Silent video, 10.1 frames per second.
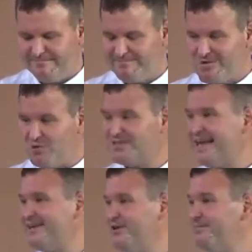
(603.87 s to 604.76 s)
or
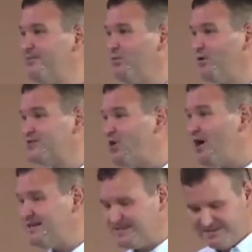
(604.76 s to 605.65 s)
stand up for what is
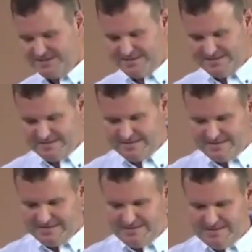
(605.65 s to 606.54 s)
right,
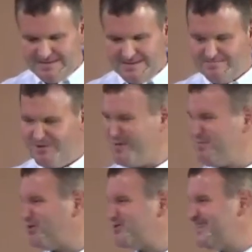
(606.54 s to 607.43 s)
but we
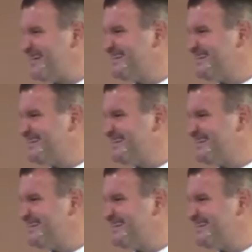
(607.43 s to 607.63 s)
bottle it.